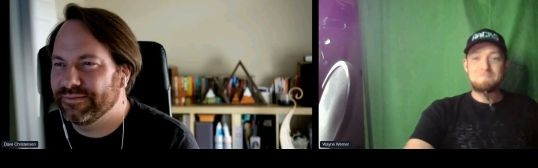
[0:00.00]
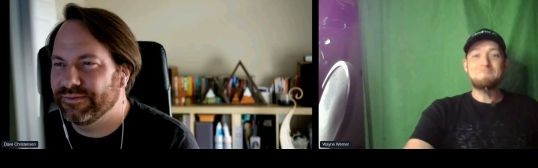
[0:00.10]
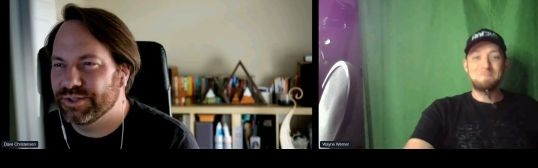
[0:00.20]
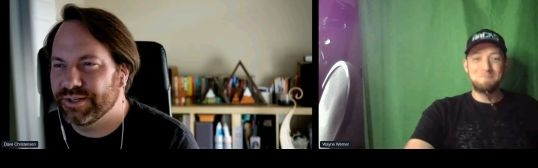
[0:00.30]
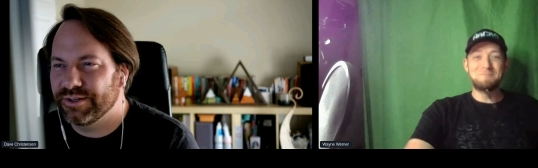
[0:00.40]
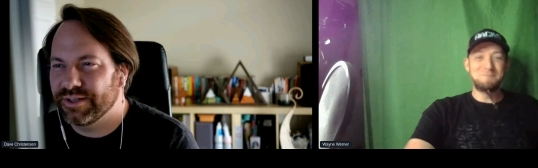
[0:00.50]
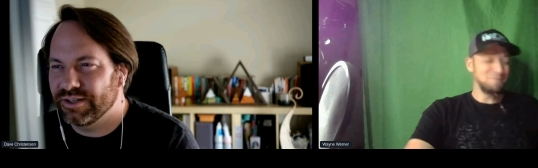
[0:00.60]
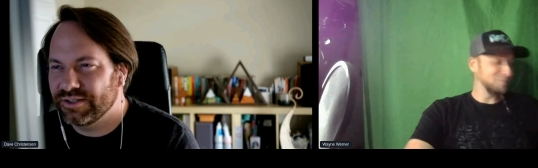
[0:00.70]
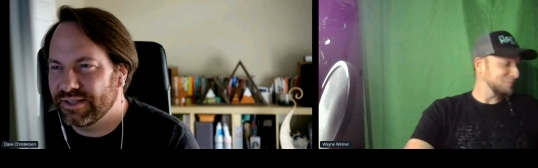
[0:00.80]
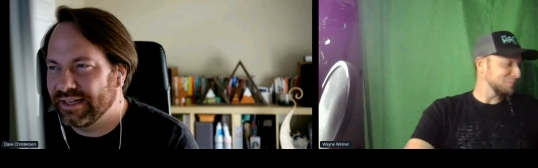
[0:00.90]
Speaker 1: for sharing your knowledge
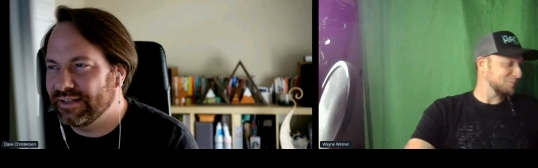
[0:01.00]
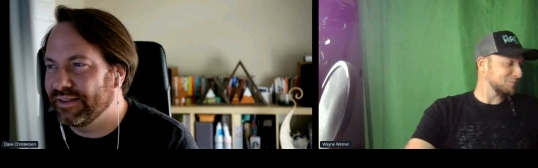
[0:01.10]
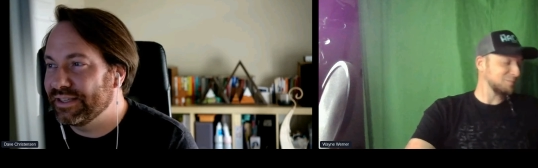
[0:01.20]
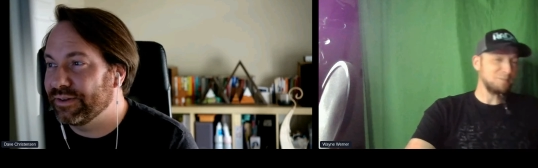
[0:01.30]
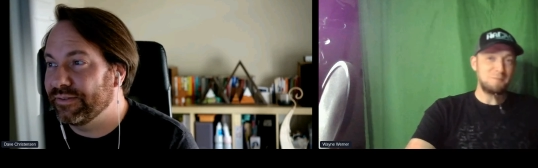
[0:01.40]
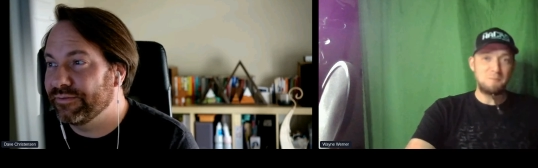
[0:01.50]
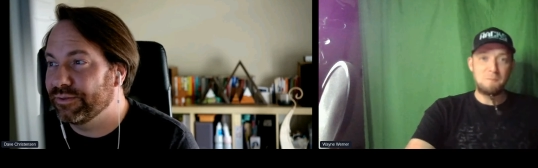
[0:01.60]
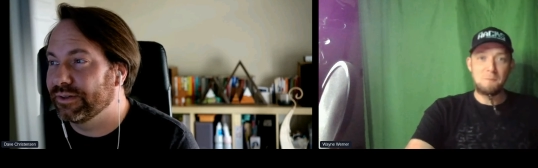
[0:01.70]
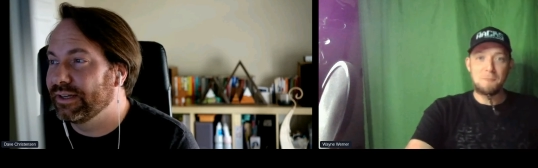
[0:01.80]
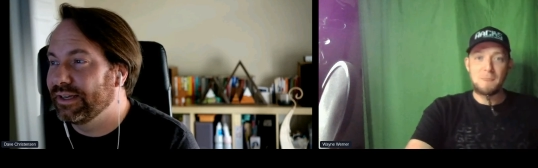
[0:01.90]
today, and thanks for everyone for
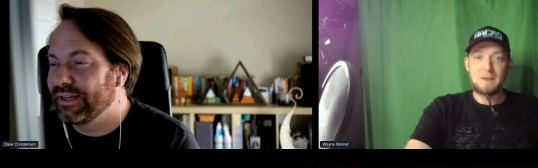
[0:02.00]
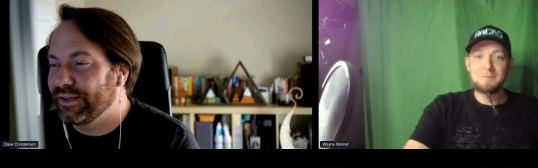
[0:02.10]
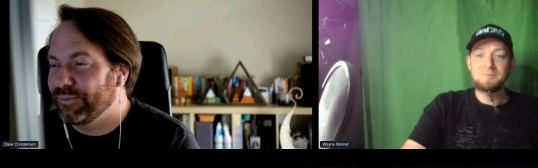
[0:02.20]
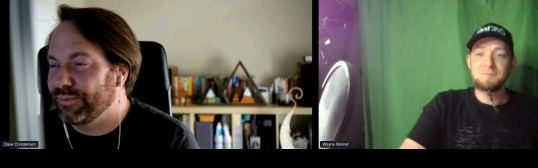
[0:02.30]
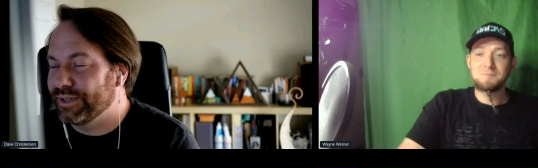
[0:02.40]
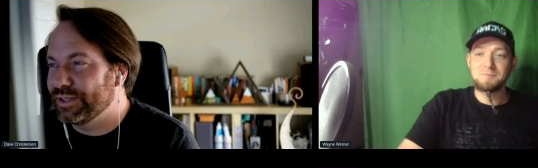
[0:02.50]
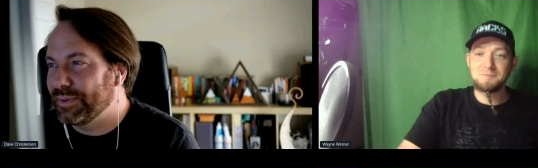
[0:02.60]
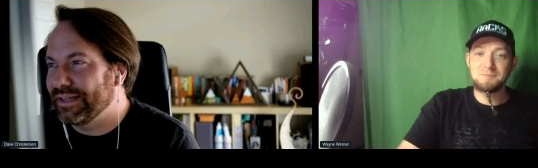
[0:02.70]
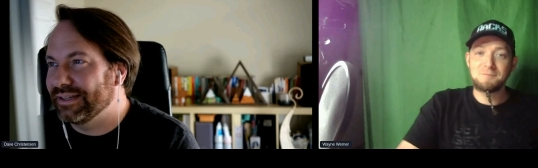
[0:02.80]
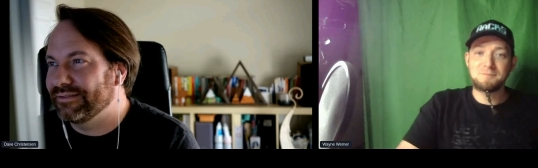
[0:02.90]
participating
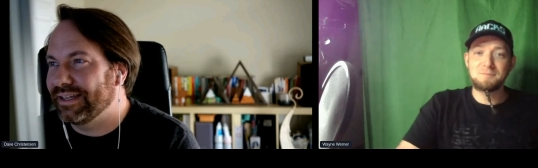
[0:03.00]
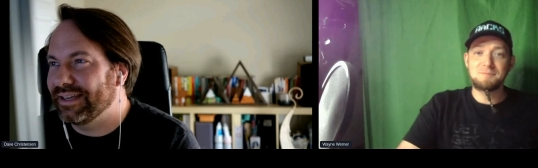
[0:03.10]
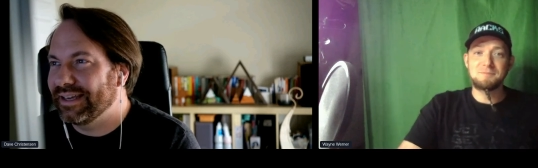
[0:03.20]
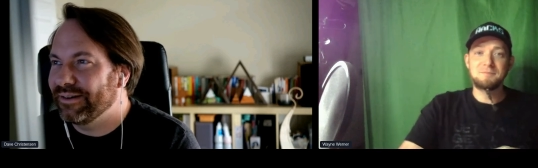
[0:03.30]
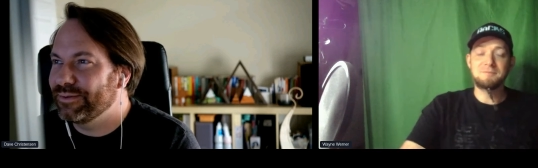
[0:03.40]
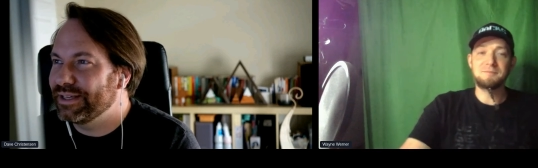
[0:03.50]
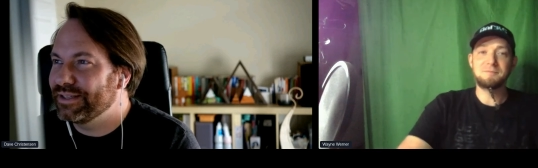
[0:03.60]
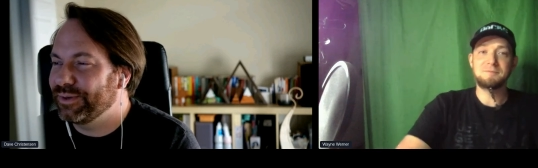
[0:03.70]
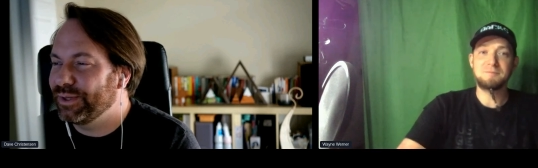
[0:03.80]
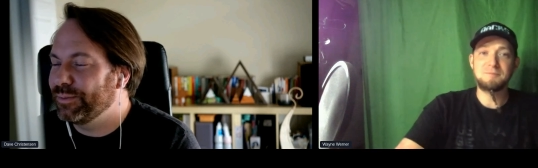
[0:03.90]
and hanging out with us for a
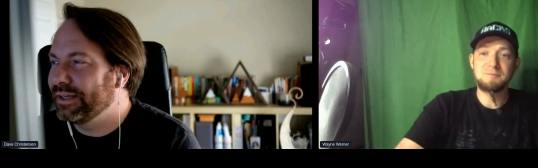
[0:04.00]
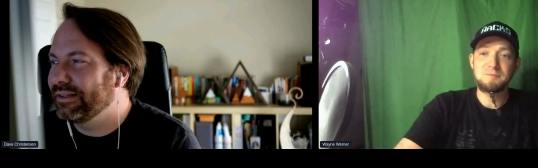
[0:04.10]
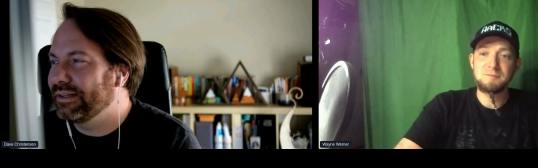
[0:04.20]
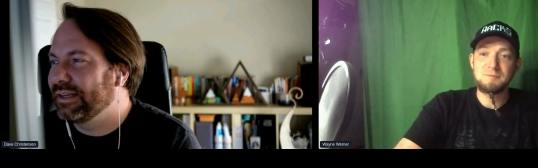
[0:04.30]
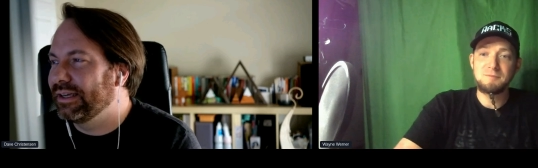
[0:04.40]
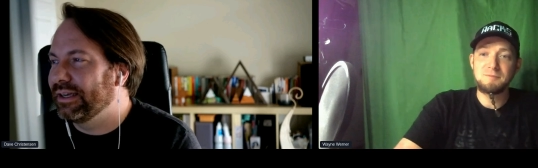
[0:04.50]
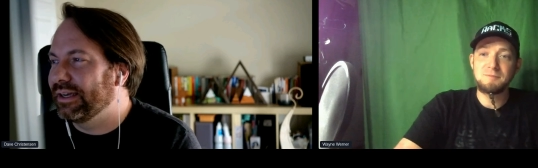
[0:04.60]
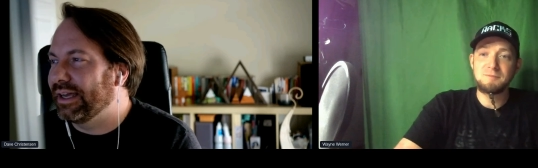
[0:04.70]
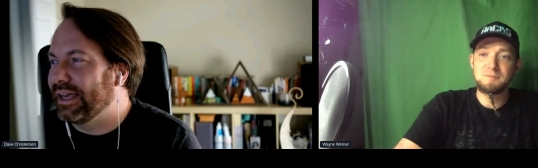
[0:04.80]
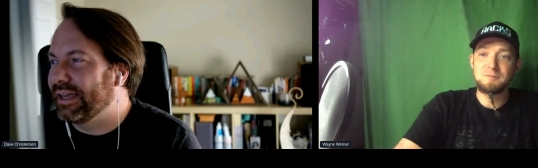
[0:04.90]
little bit.
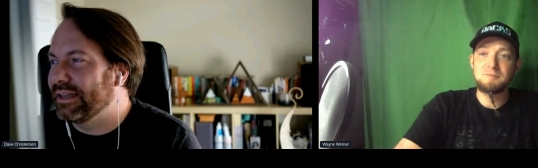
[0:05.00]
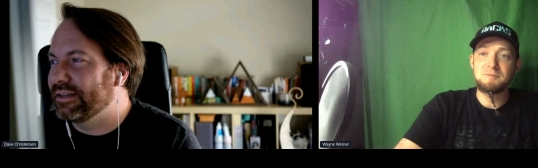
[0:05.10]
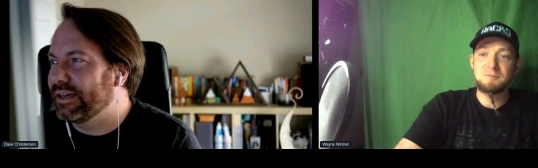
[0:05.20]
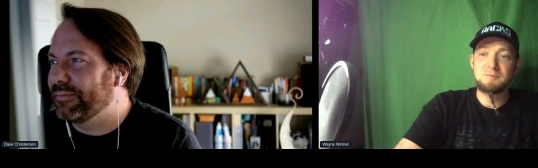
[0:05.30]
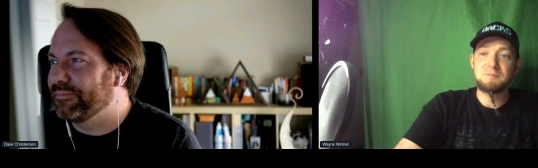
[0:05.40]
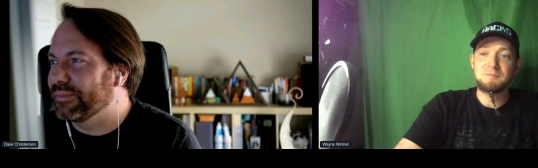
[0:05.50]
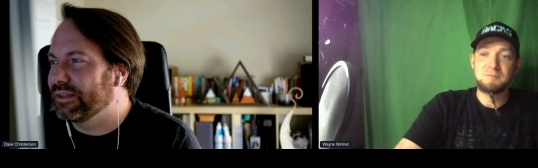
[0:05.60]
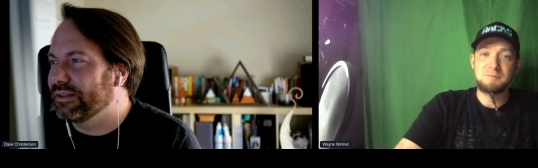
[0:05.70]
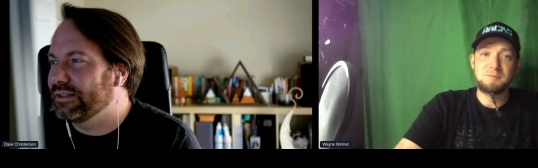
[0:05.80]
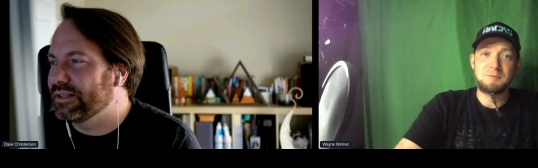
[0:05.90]
And um,
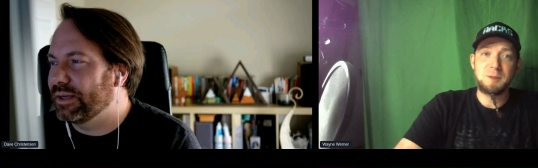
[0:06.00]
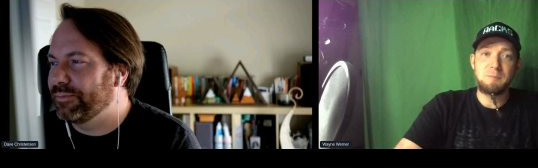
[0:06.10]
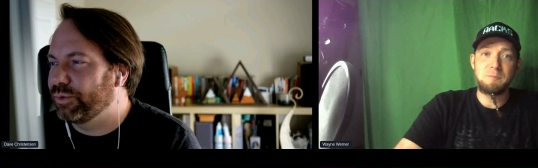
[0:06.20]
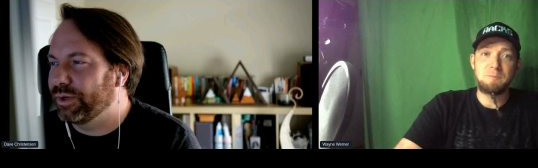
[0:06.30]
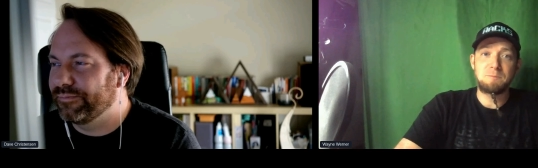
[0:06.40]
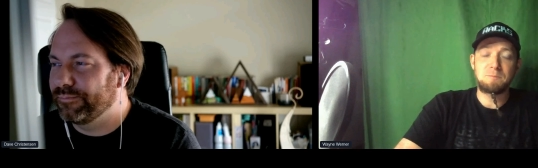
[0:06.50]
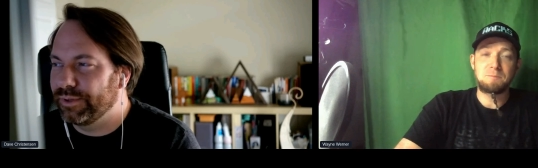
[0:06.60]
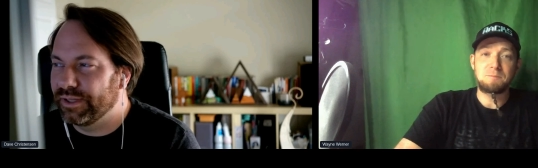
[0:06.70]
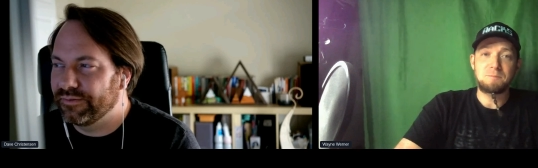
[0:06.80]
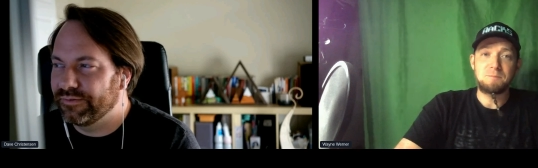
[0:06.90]
just a quick plug
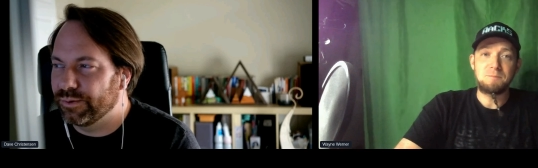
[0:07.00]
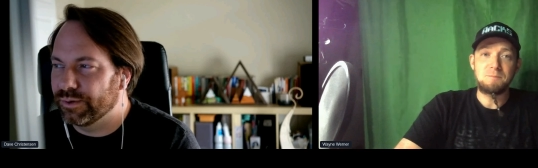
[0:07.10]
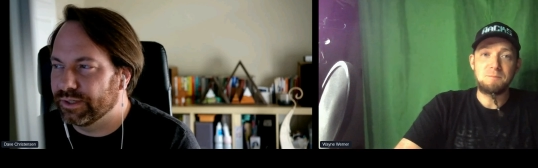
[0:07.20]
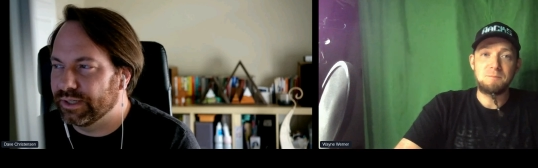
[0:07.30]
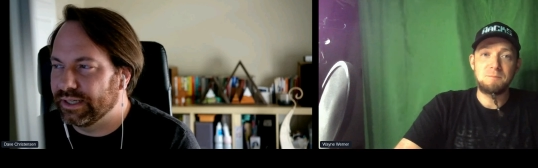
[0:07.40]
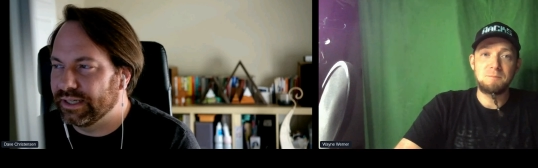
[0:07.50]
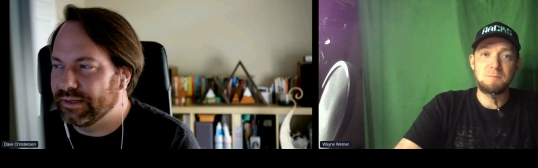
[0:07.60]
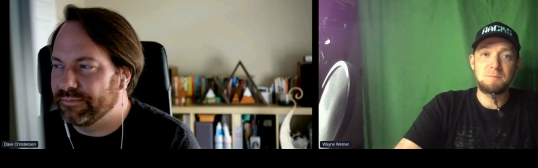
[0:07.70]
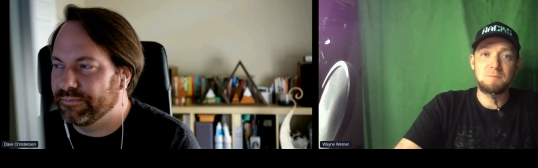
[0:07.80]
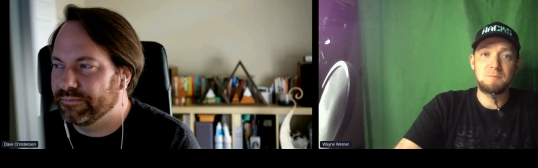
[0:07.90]
for
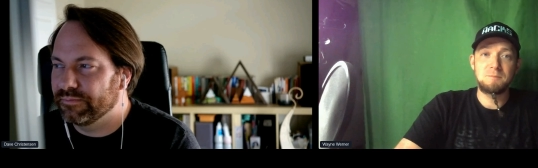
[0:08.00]
um,